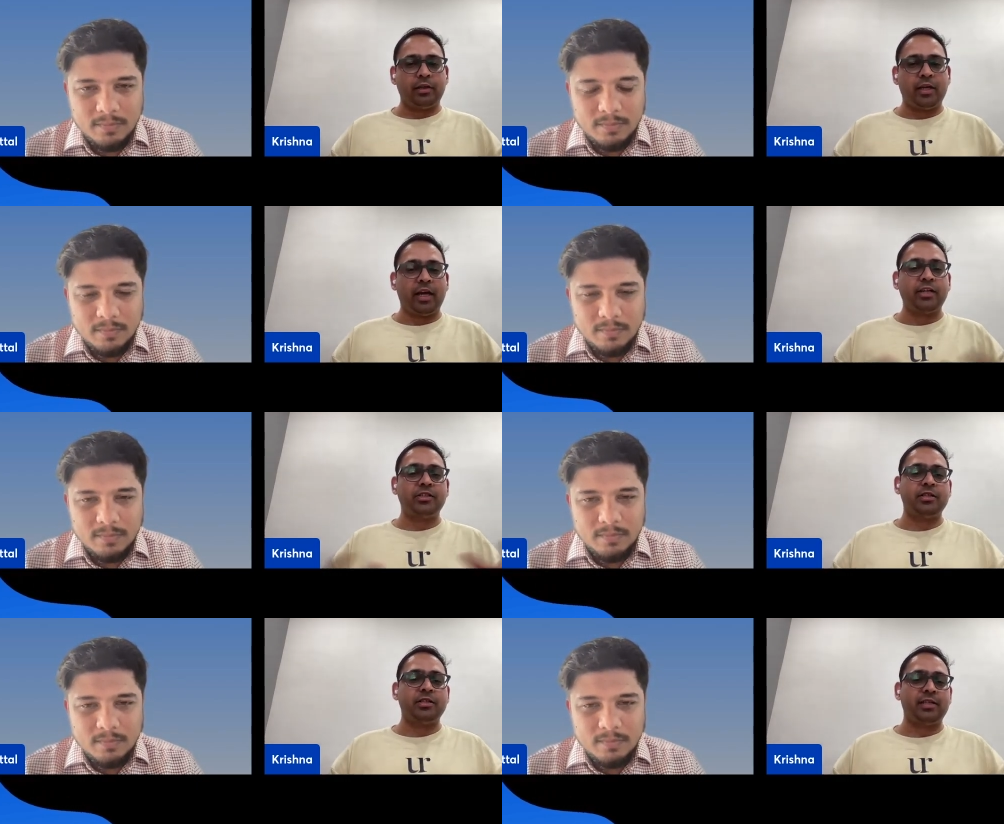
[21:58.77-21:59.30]

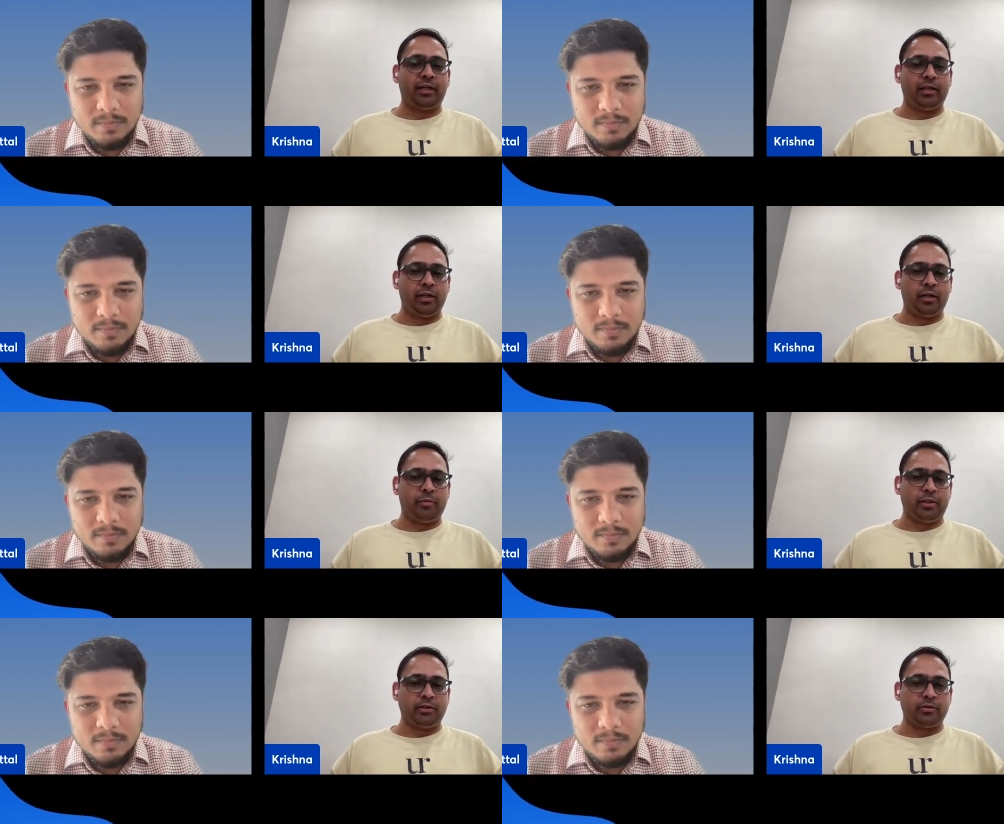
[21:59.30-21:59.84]
Speaker 1: gauge the
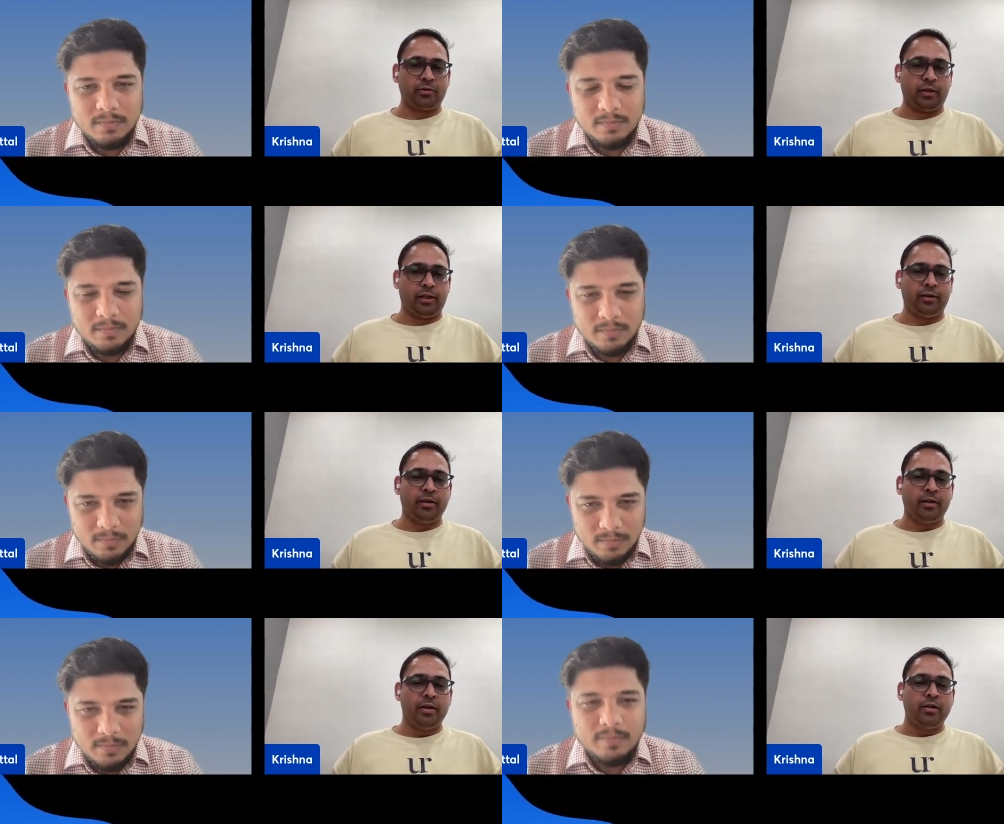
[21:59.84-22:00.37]
sentiments
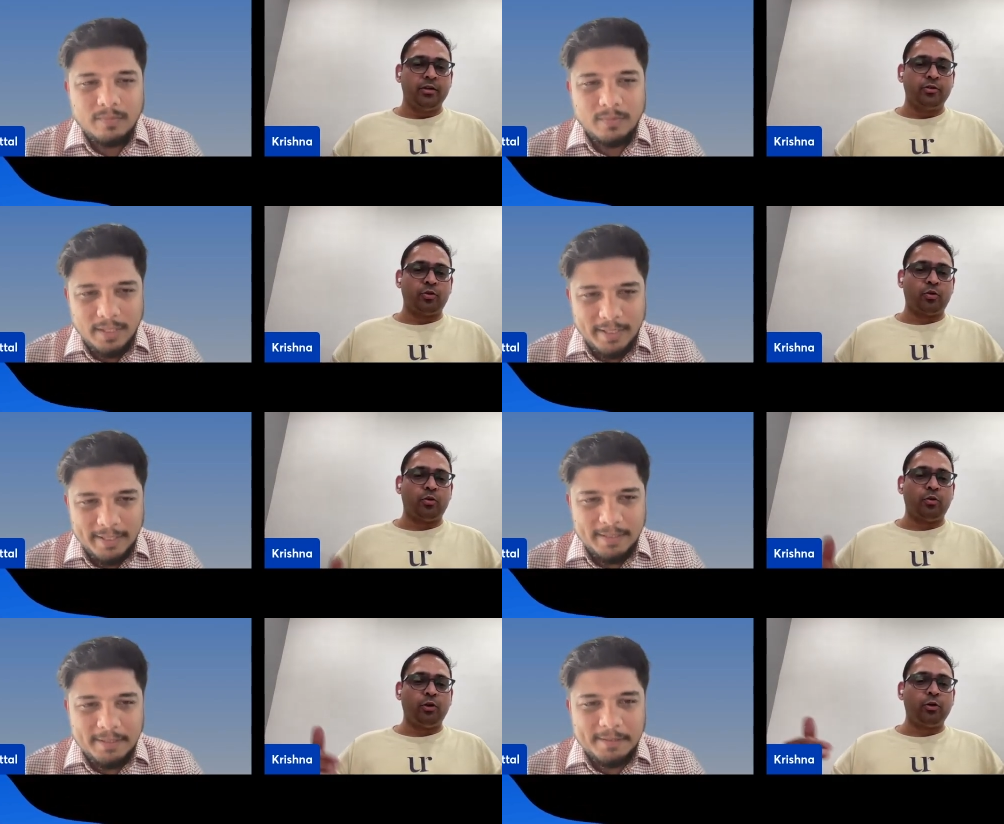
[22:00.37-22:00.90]
right
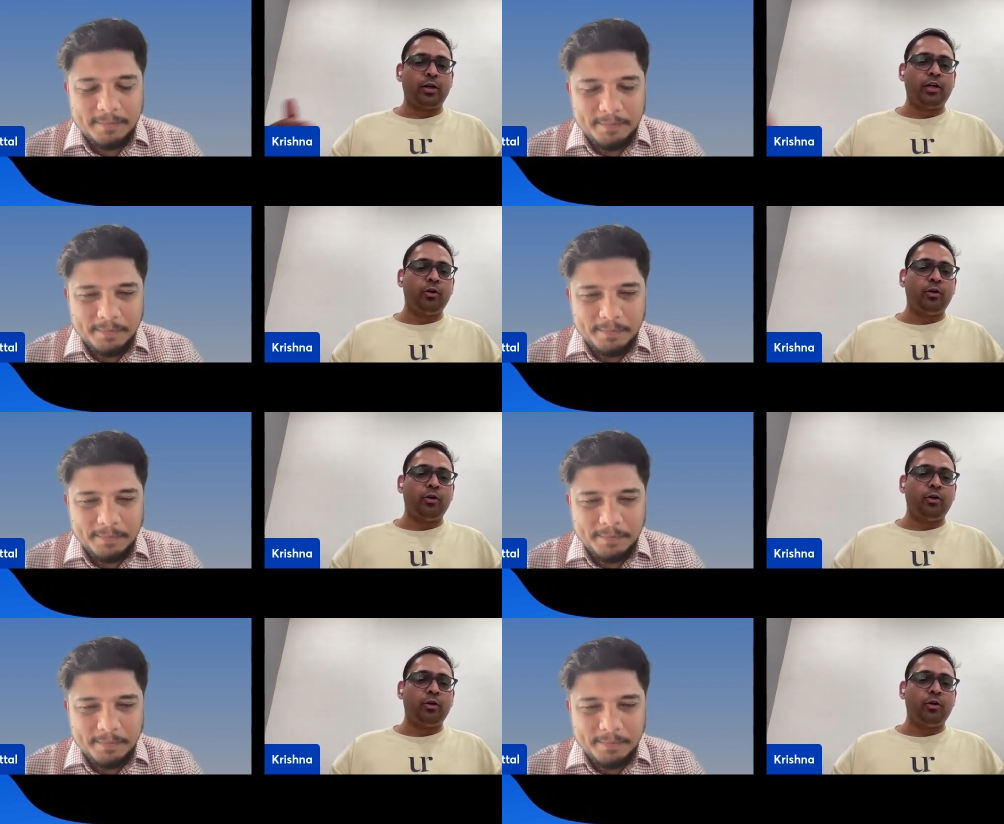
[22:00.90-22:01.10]
so you